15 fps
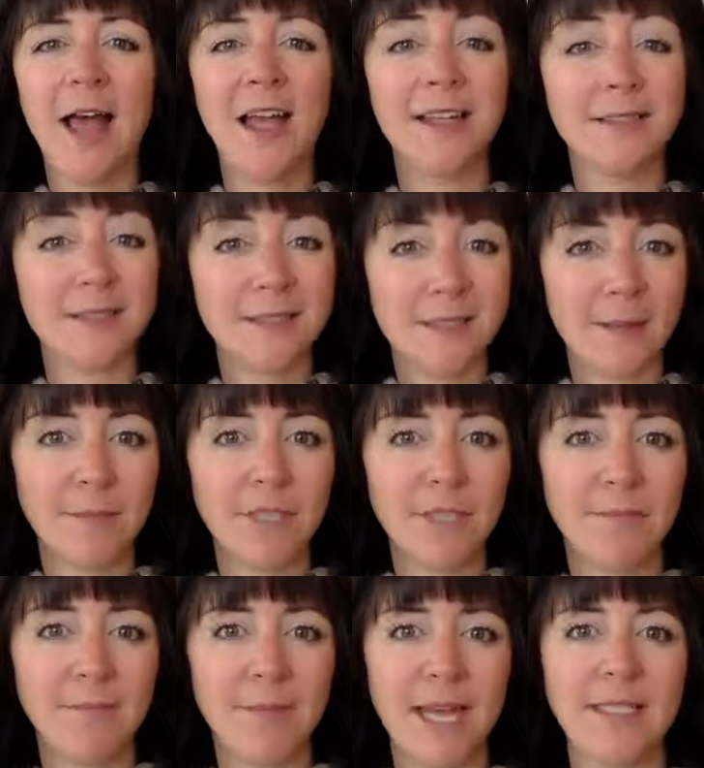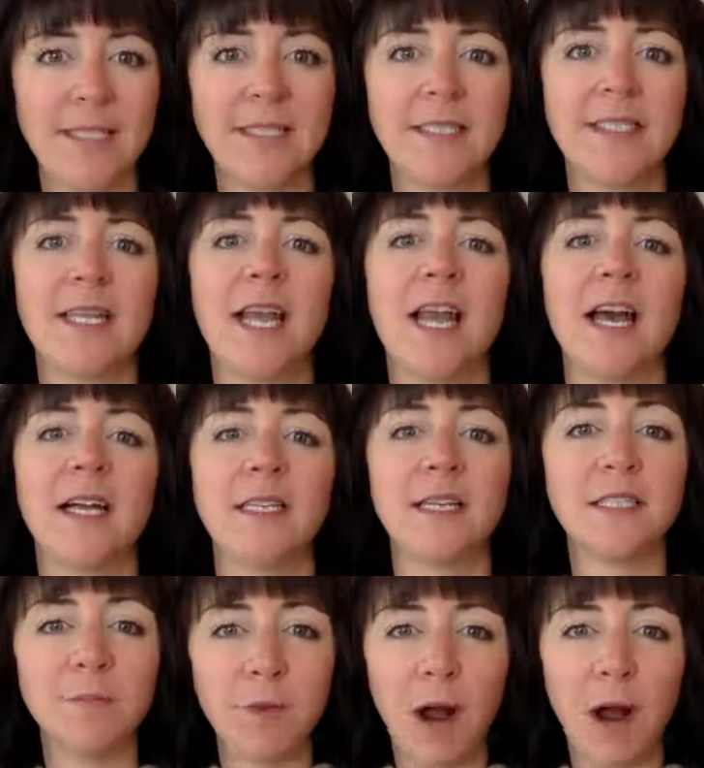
It's assumption-based, and it's